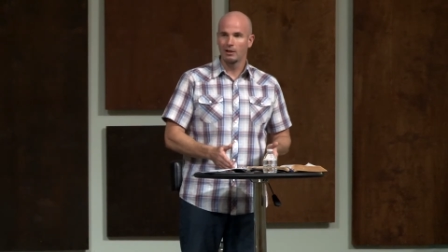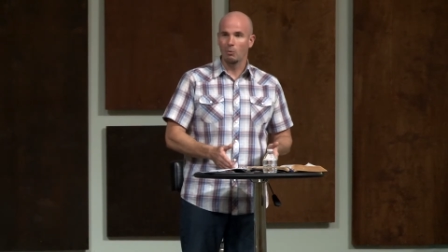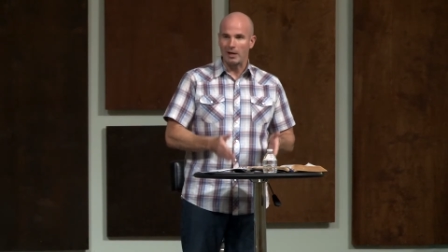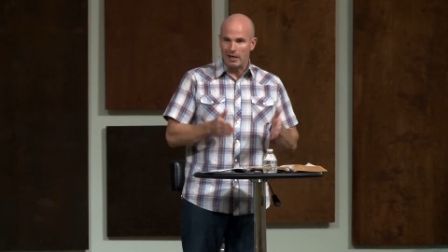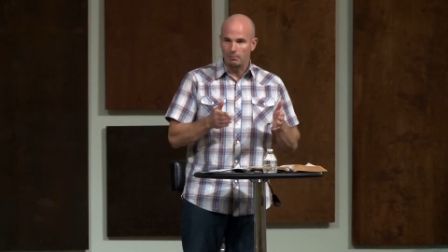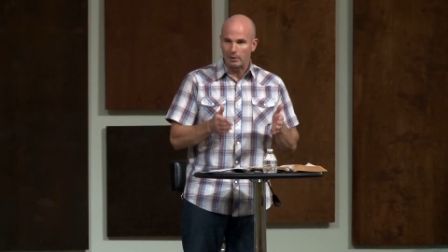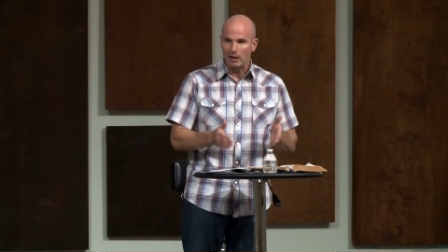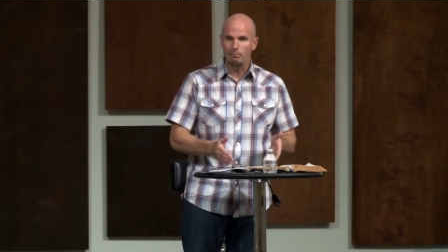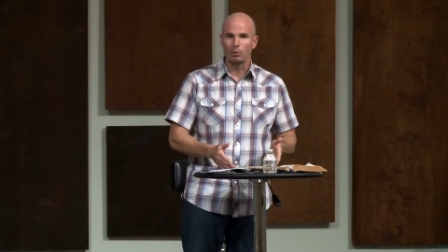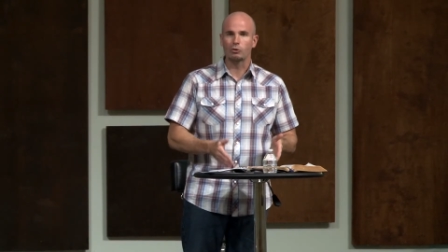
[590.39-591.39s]
We need
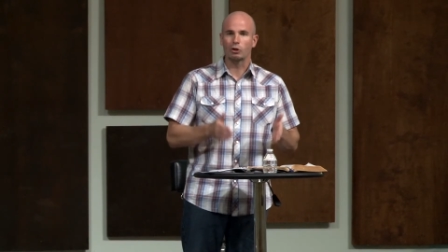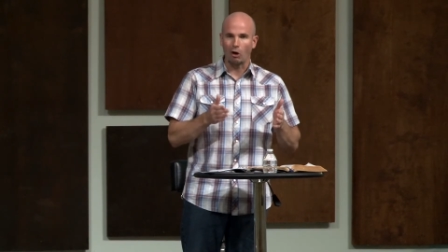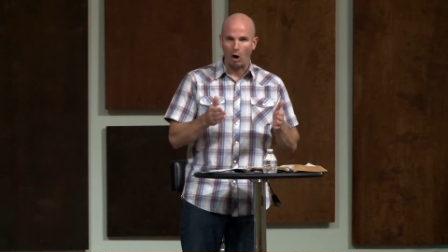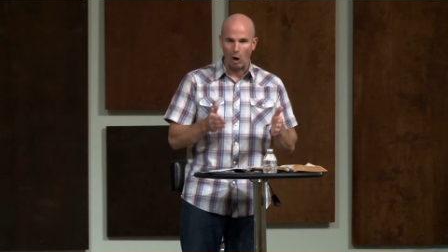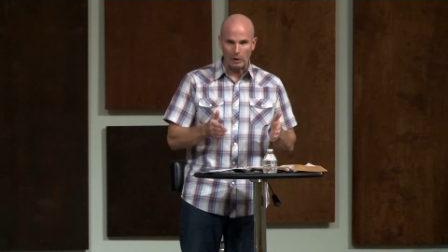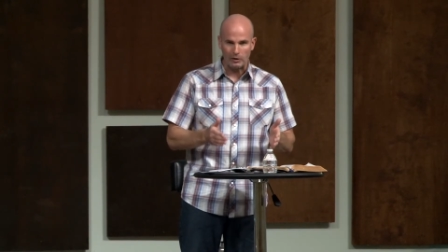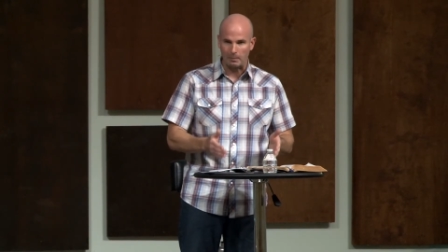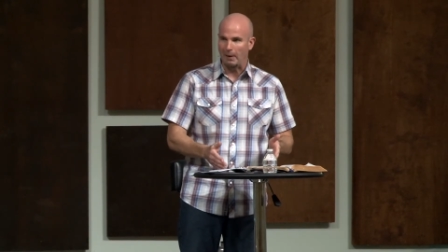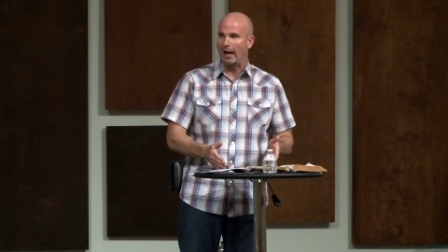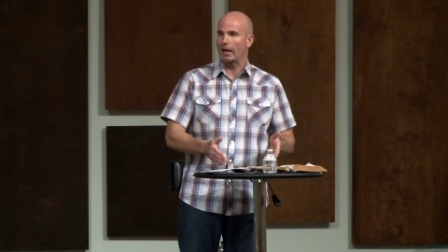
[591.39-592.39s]
people to call us
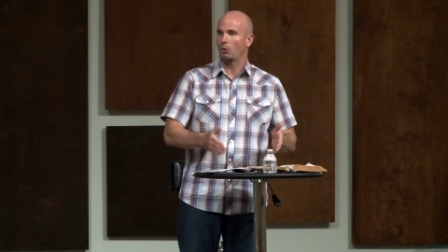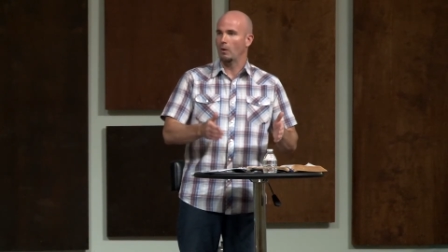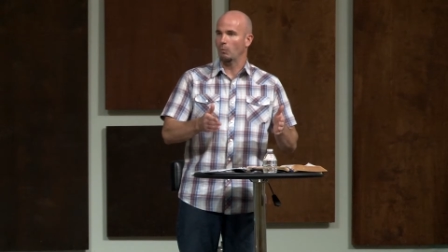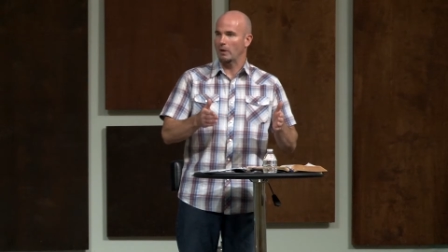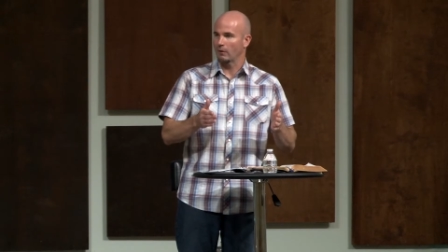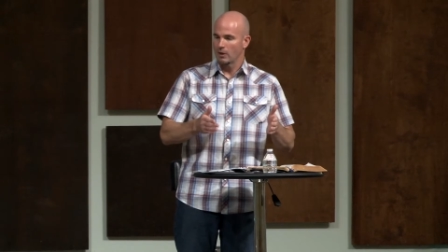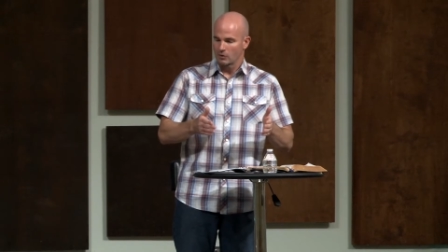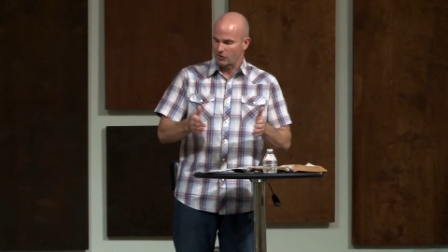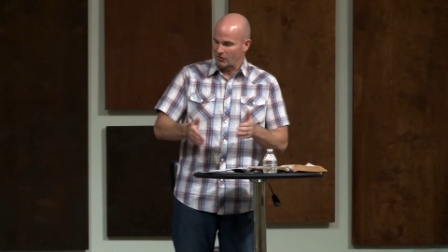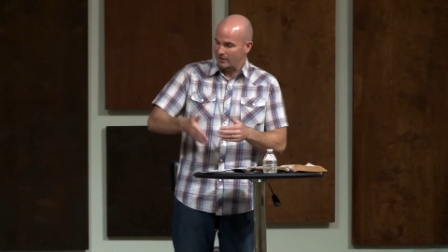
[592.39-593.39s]
back when we're
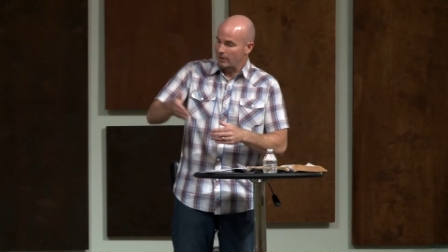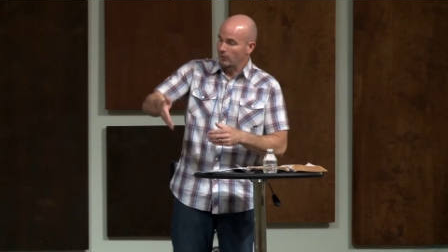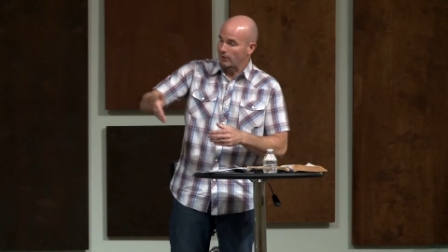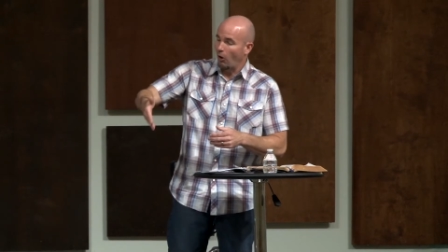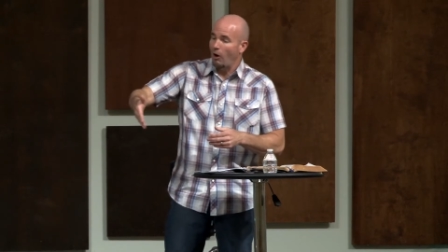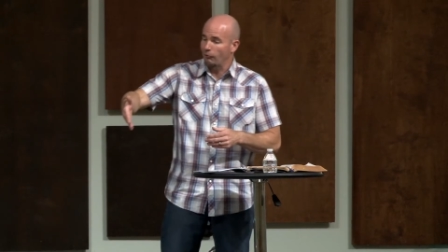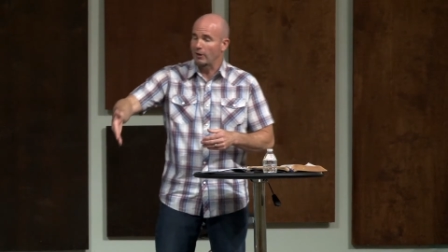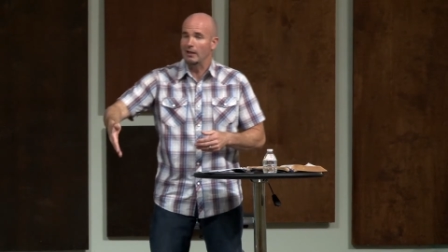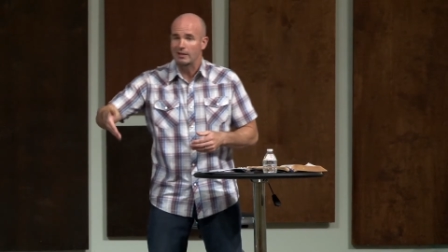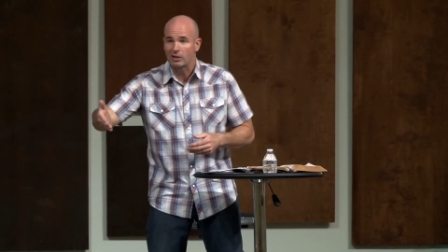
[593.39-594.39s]
steering off
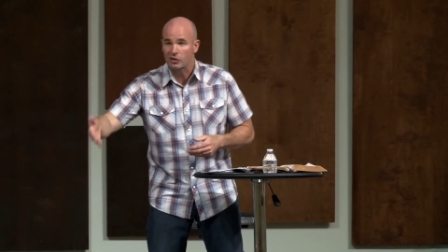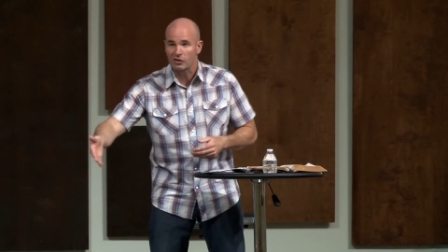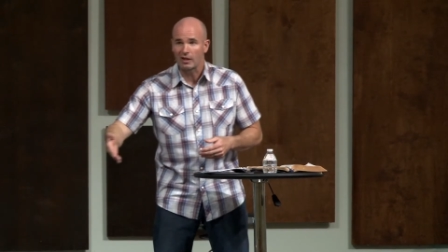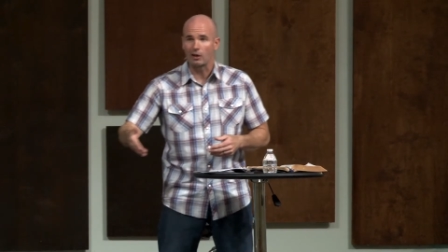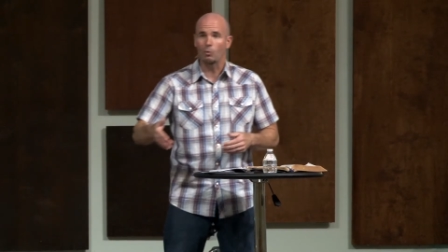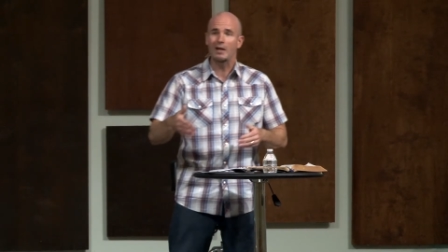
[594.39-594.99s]
into sin.